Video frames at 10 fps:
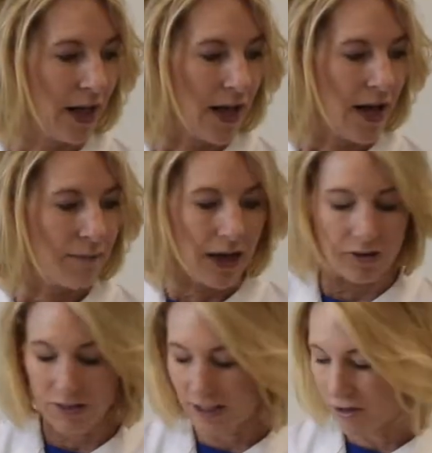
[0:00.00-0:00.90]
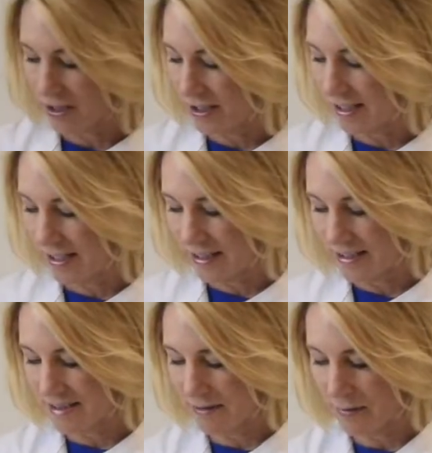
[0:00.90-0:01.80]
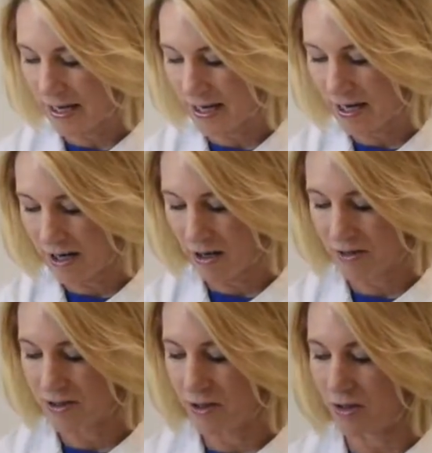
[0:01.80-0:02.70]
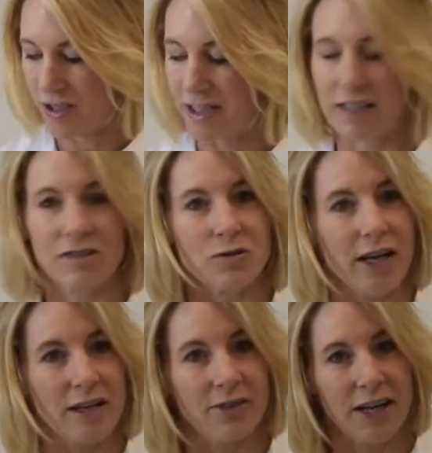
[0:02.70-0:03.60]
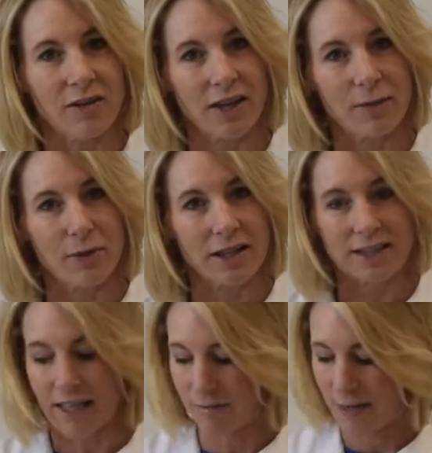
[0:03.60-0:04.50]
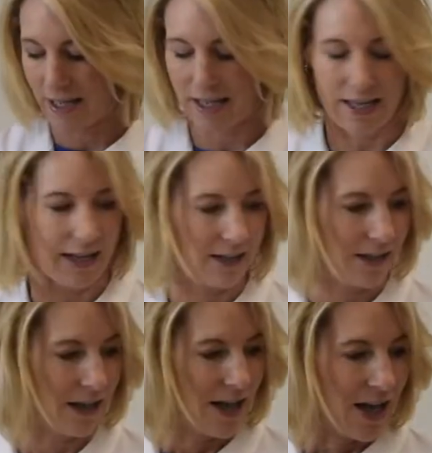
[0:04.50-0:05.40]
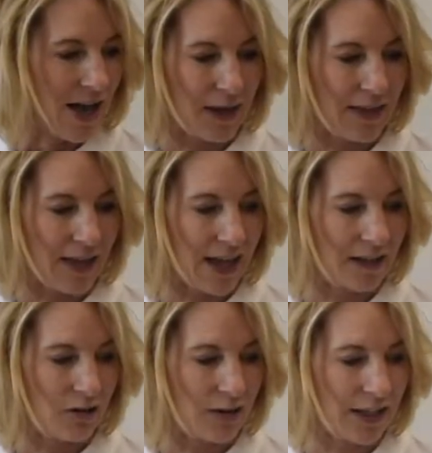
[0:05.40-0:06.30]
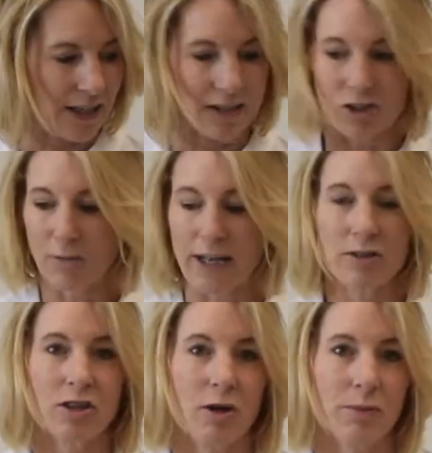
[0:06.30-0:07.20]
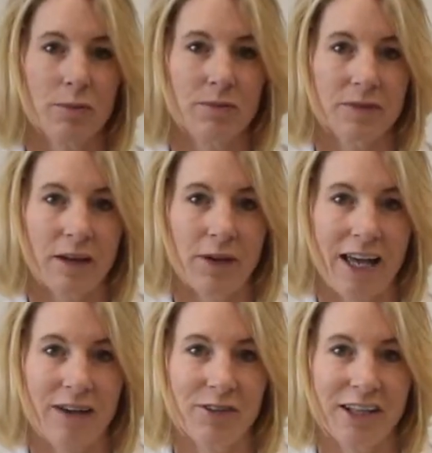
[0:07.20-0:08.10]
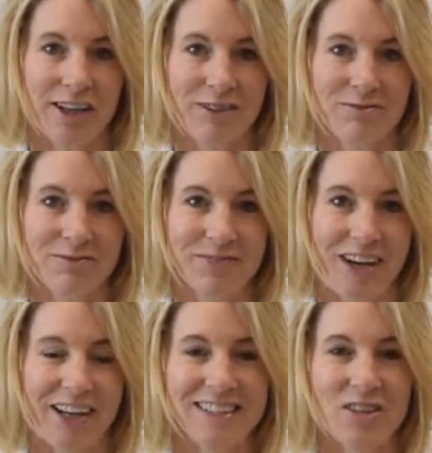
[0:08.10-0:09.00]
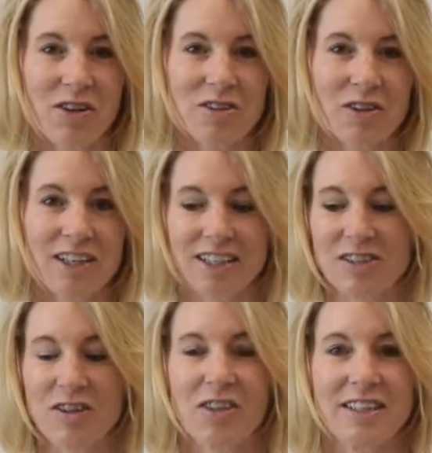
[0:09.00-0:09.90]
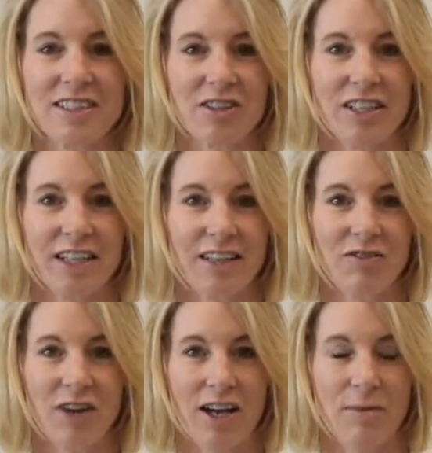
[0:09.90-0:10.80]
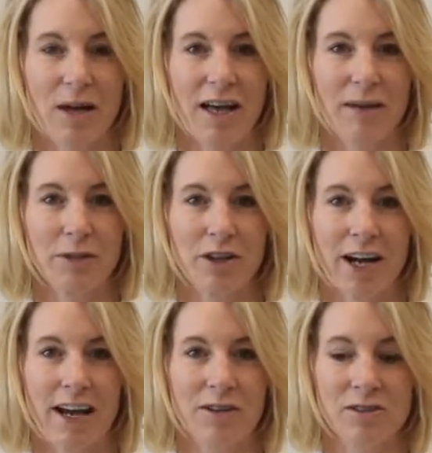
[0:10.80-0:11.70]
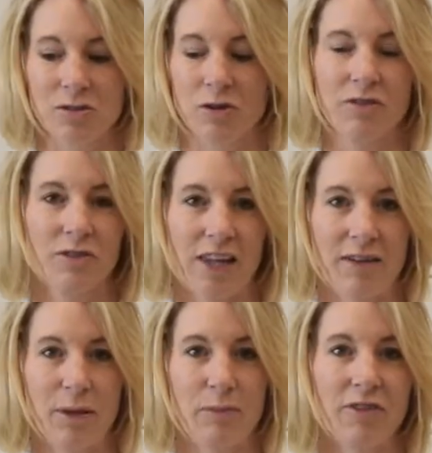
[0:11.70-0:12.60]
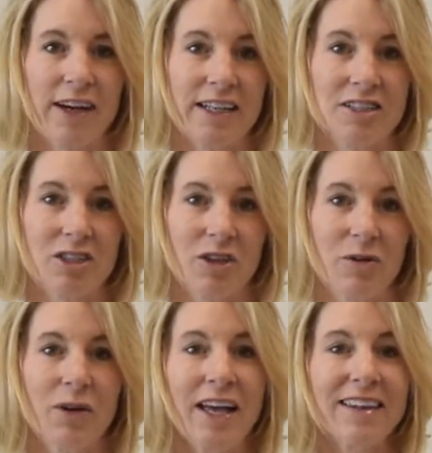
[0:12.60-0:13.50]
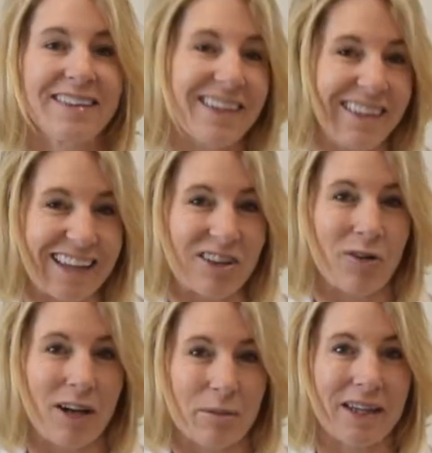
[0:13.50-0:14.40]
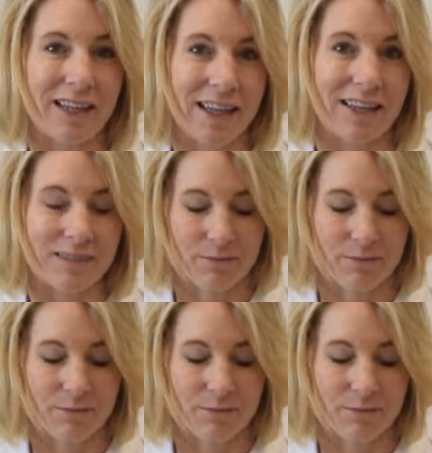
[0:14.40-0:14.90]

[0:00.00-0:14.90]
Other thing you're going to need is some hair. So you're going to need a strand of hair that I plucked out of my head. And then you need your microscope that we have here. Okay, so those are additional things that you're going to need from your house or that have been provided to you that don't come in the kit.